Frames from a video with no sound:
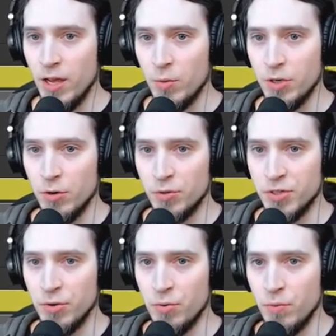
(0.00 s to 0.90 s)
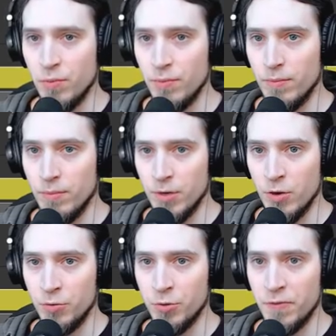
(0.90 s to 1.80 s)
We could also, you
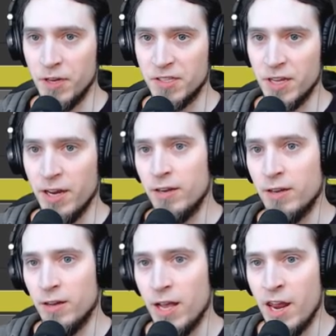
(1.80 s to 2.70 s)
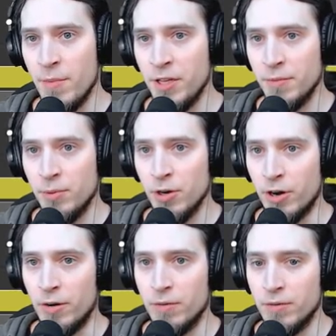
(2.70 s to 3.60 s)
know, do things like uh, animate a blur.